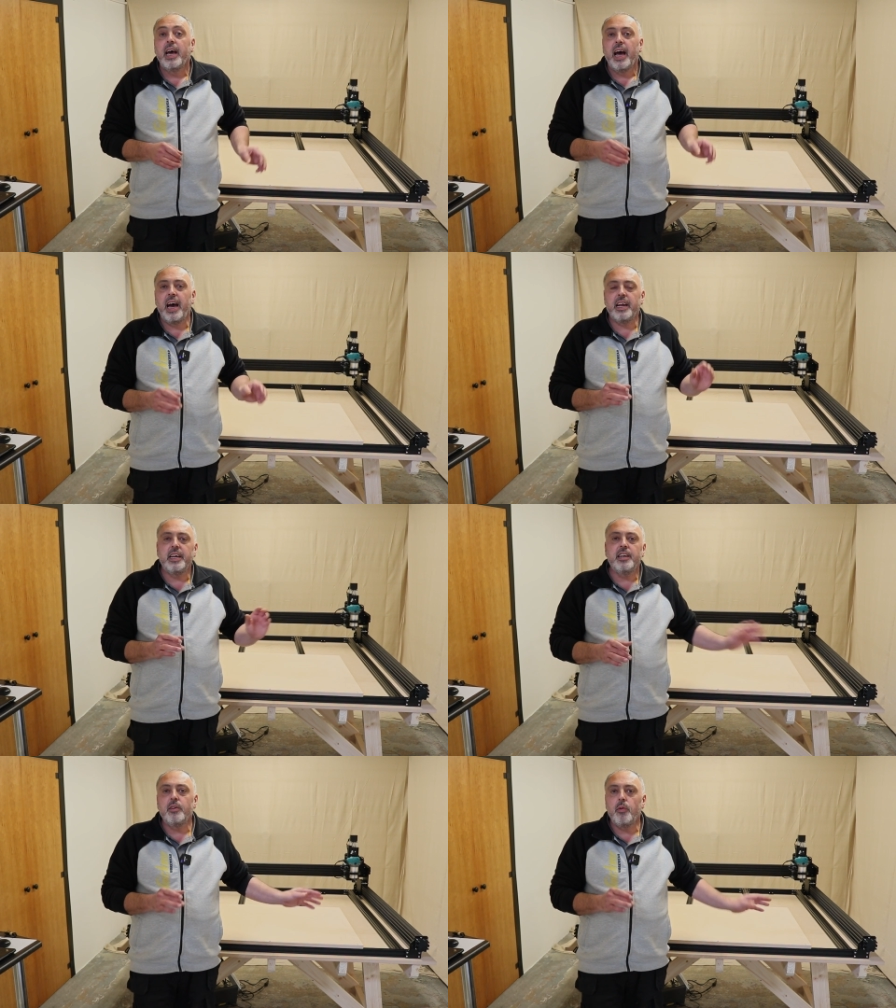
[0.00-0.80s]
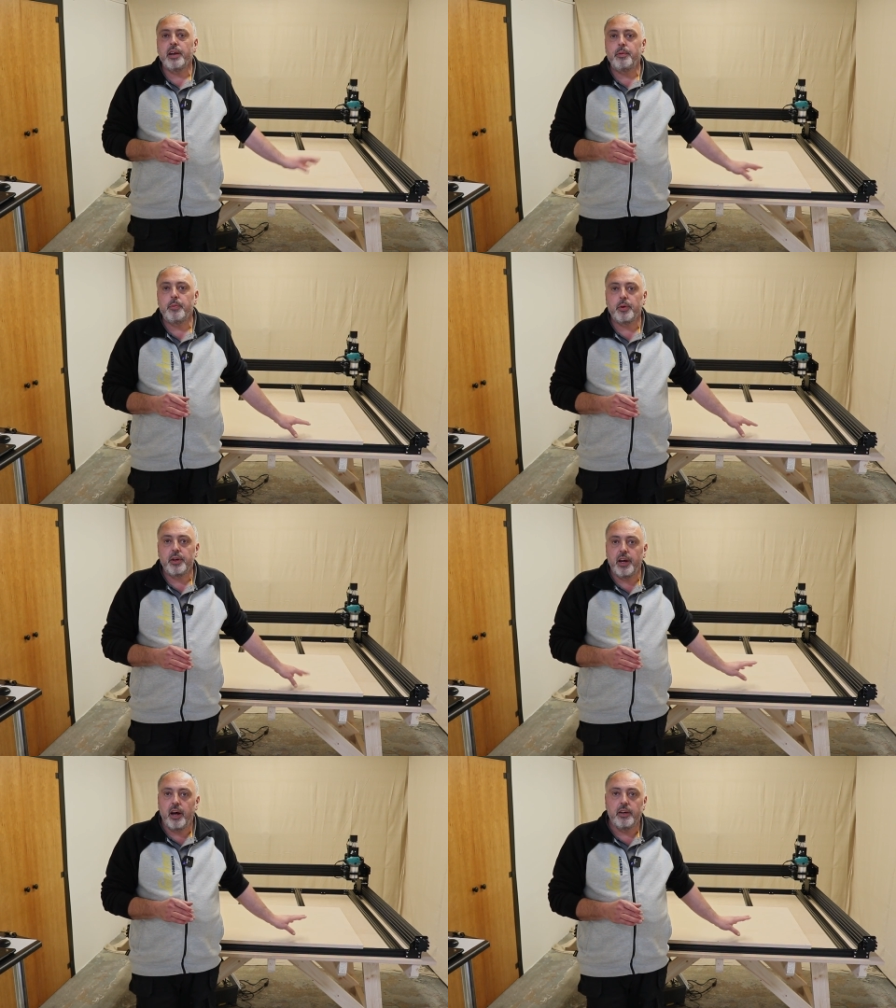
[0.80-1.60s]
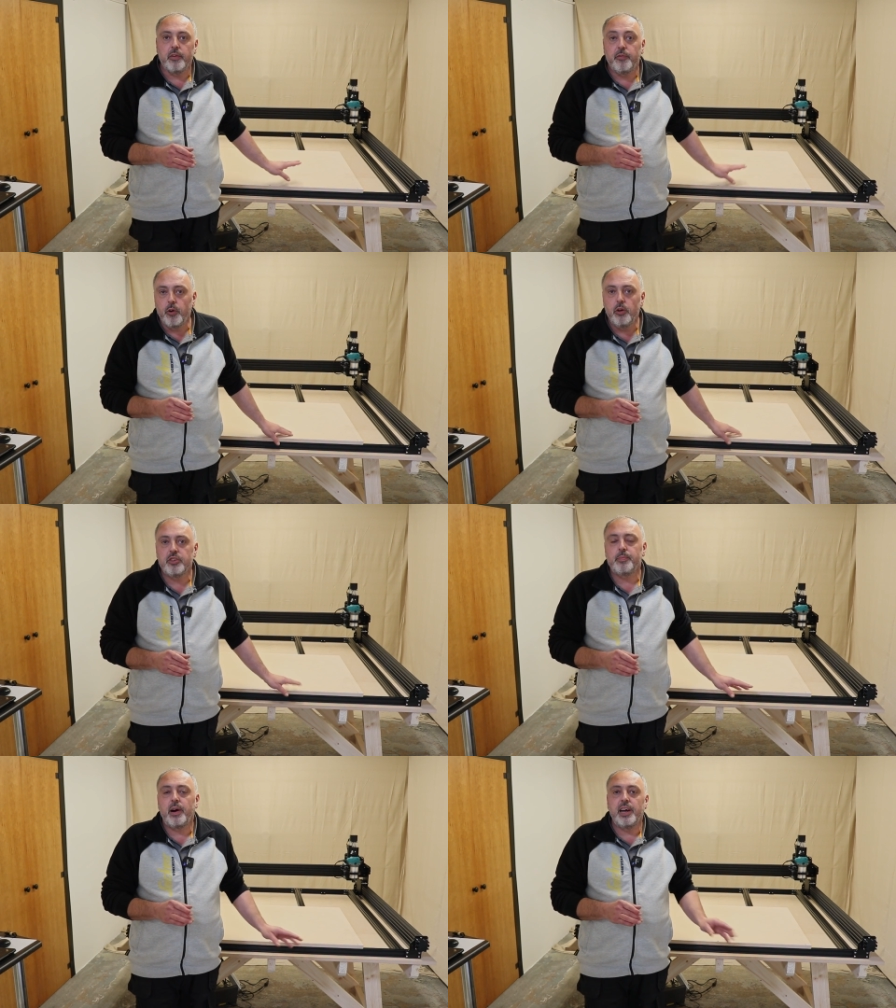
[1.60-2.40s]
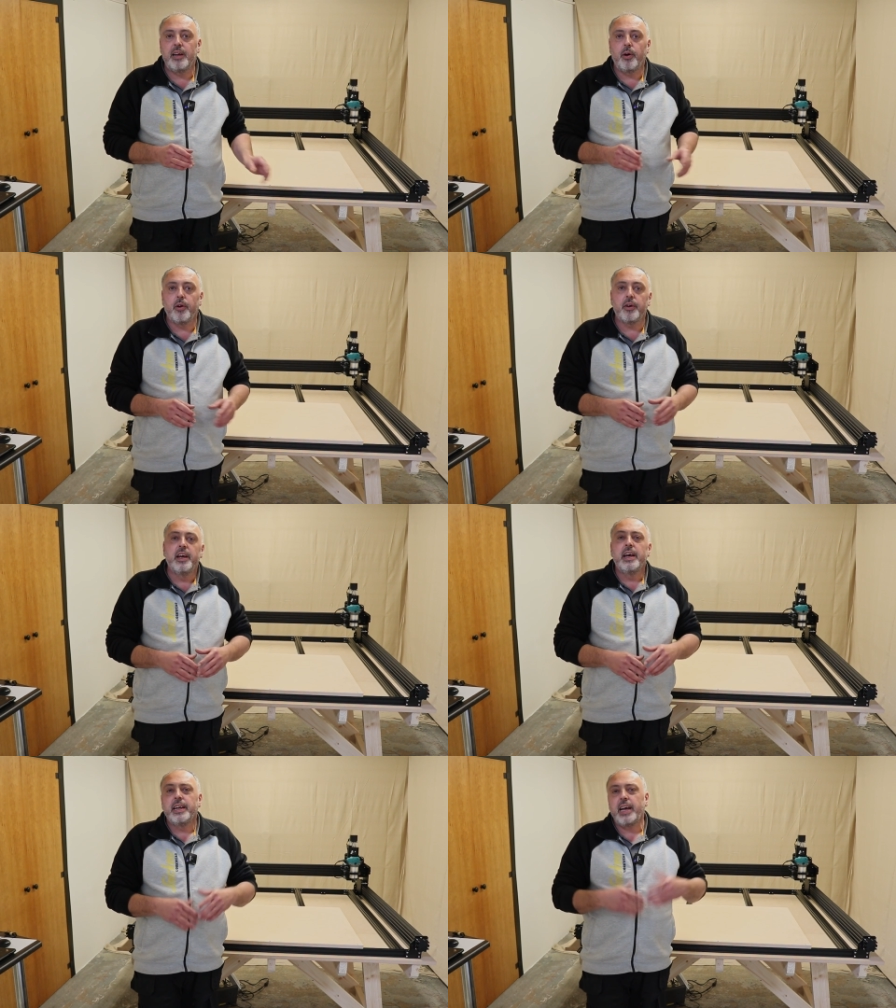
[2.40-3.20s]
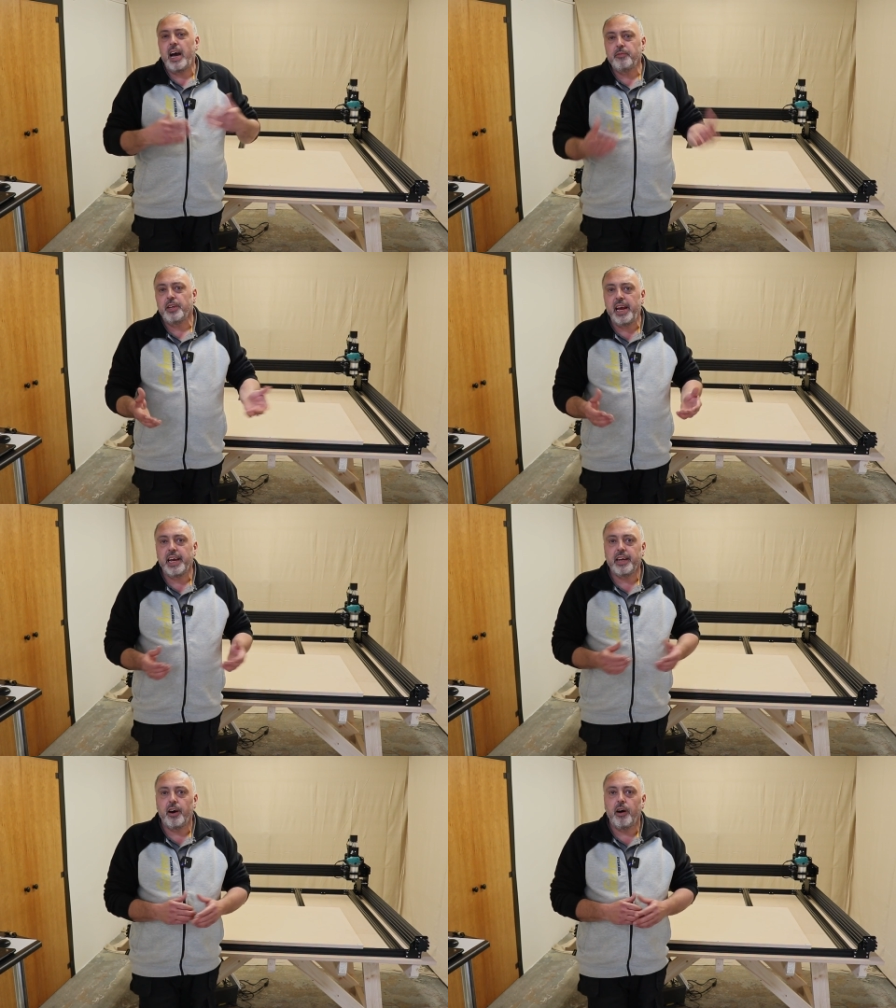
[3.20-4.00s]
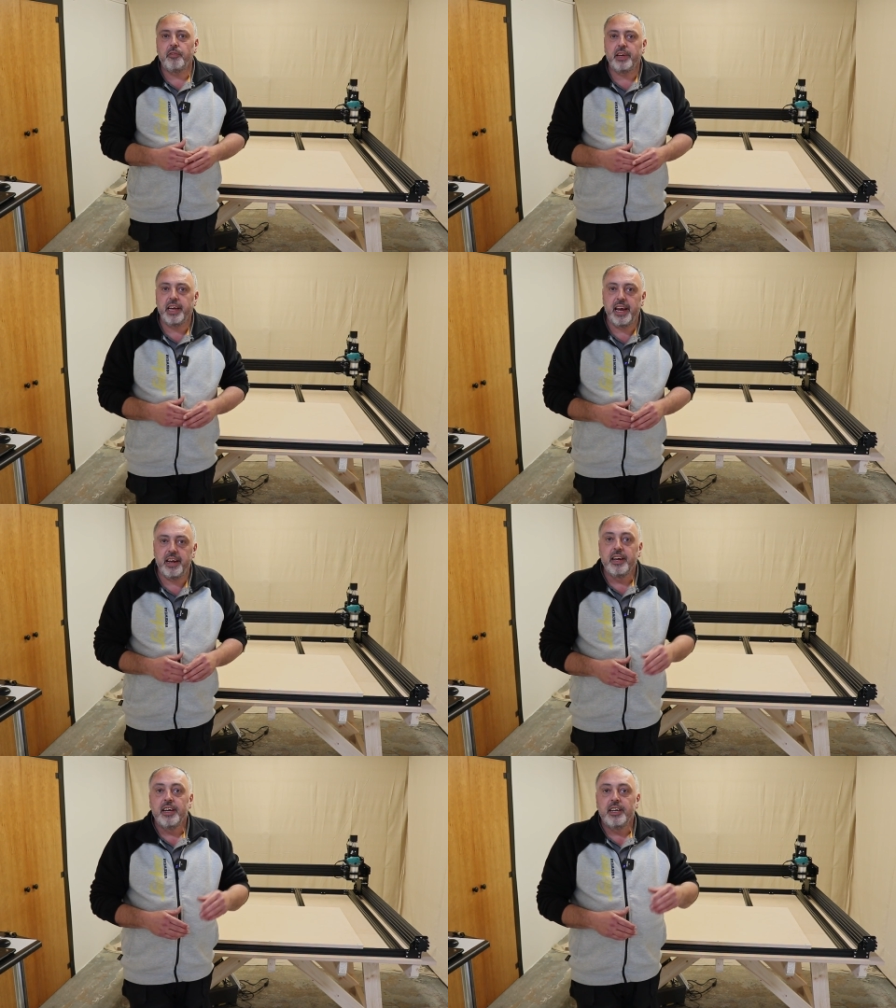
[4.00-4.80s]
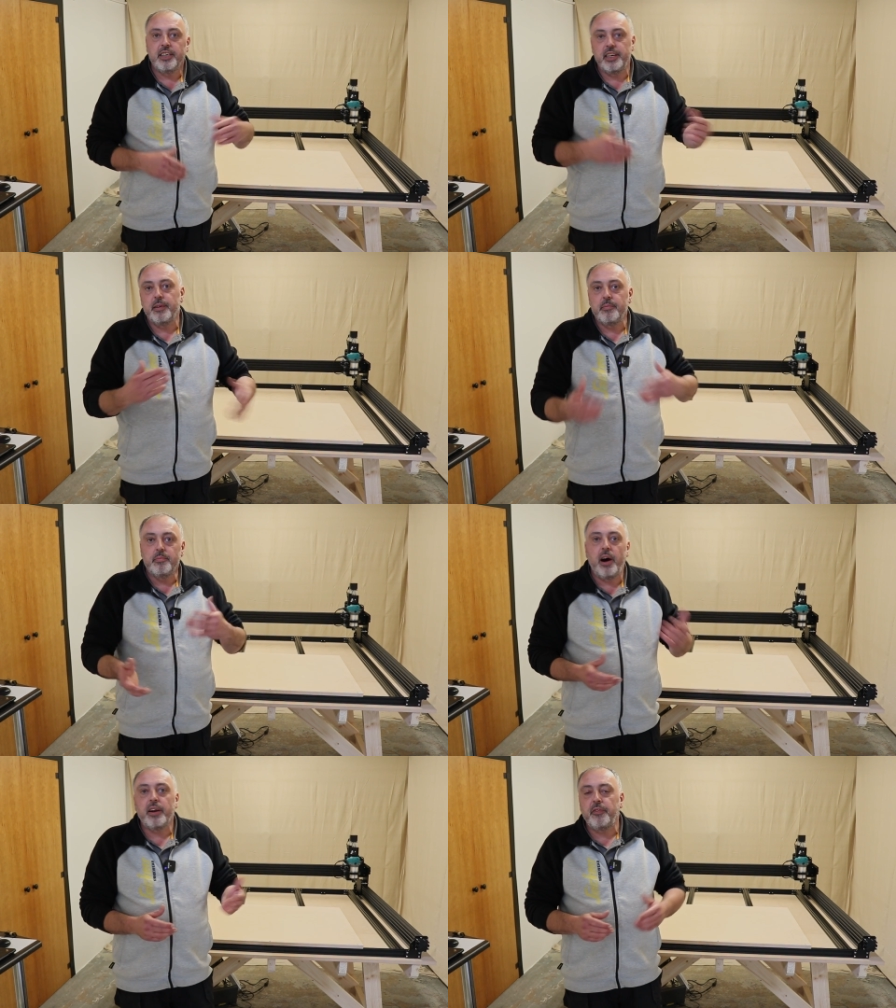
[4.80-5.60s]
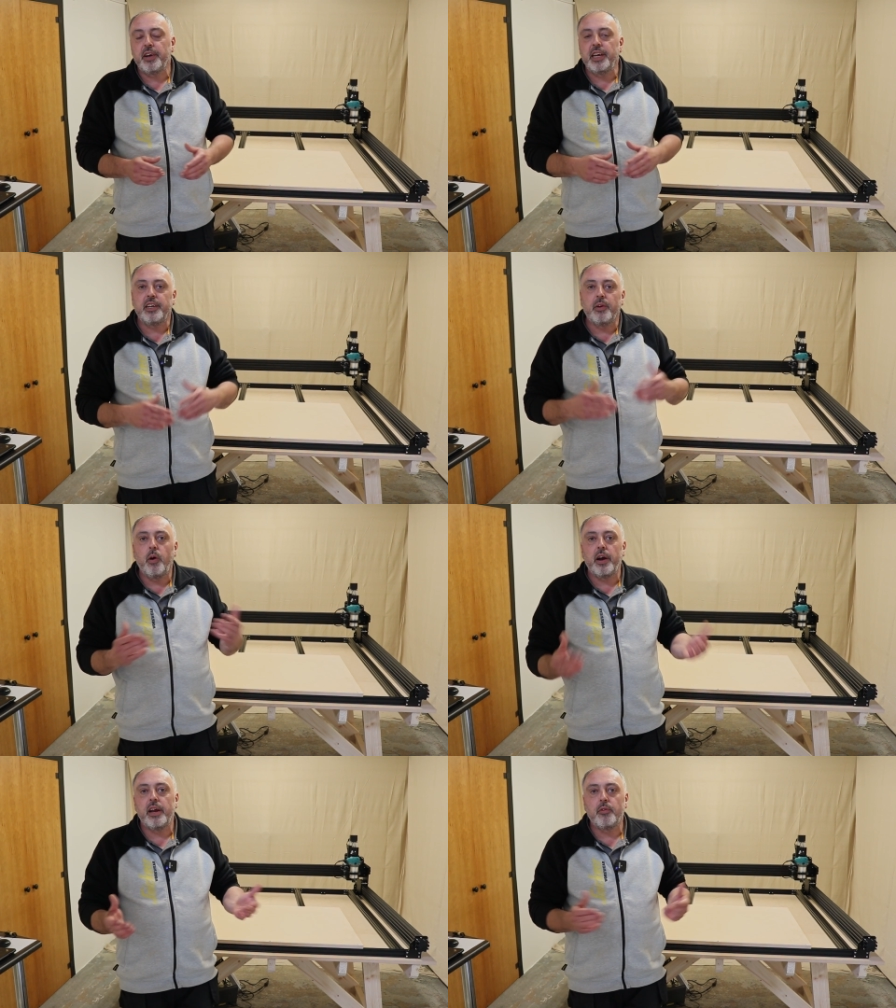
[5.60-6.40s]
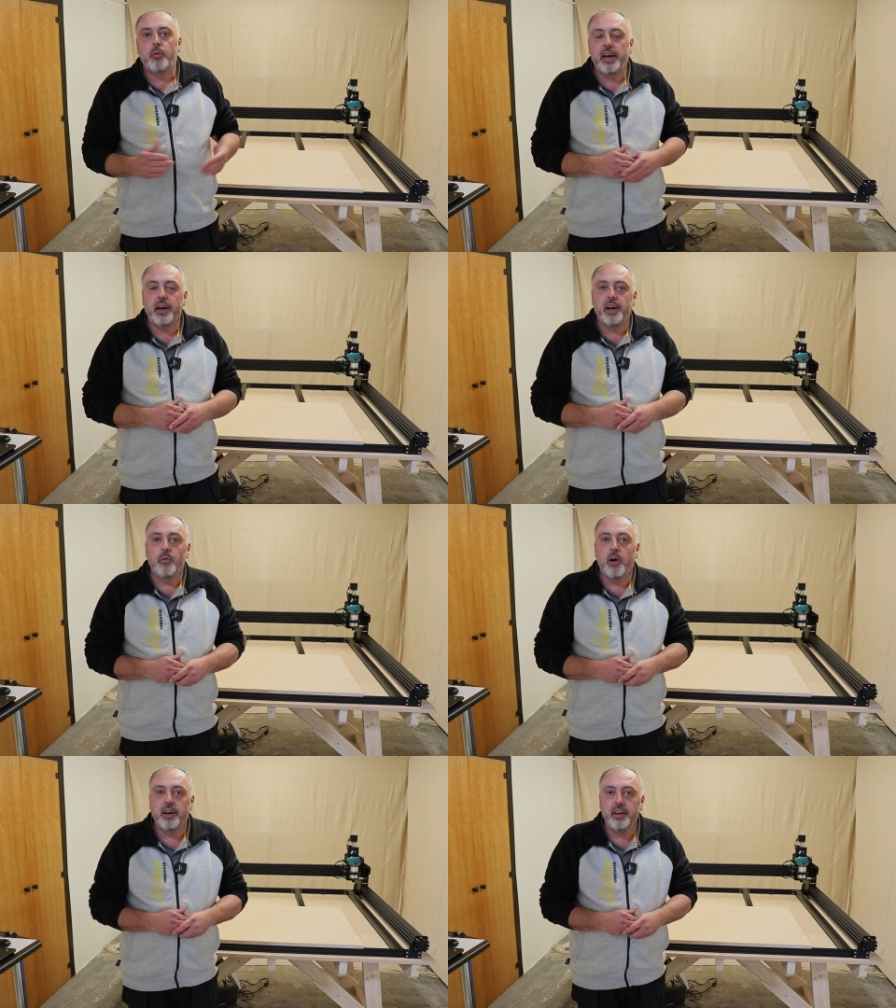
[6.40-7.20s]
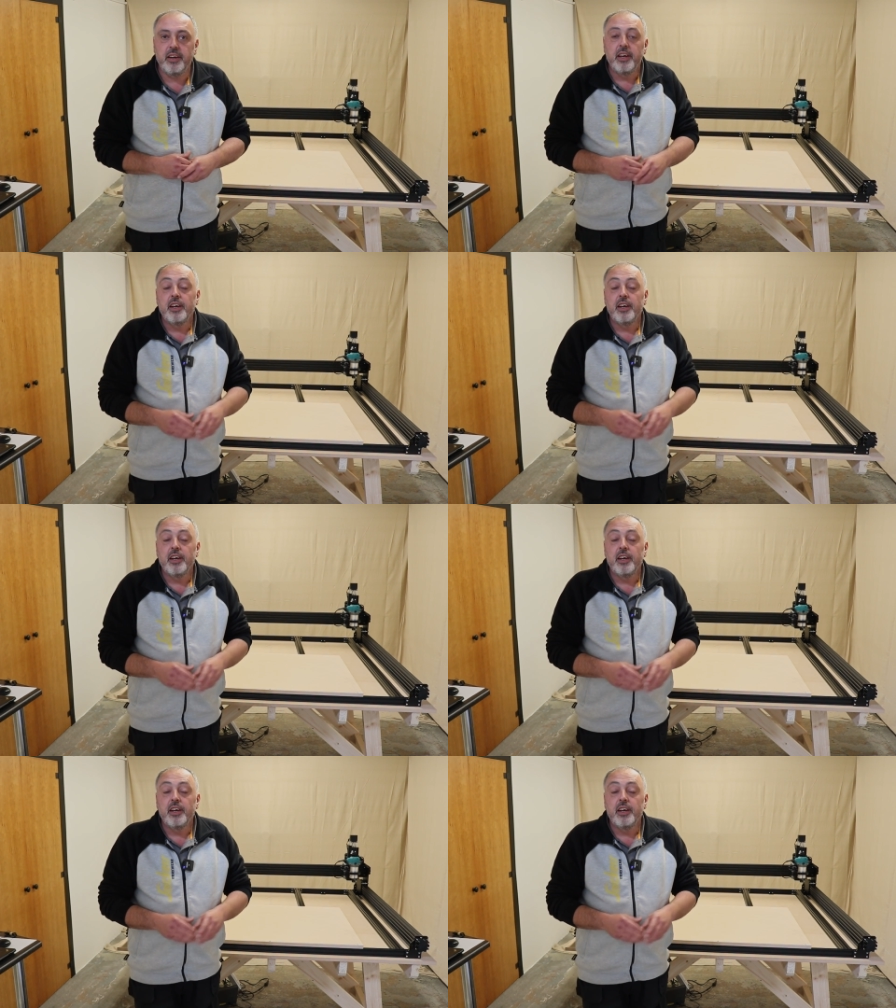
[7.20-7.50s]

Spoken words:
and I didn't want to be putting on the full spile board to have to take it off again to modify it to whatever way I want it.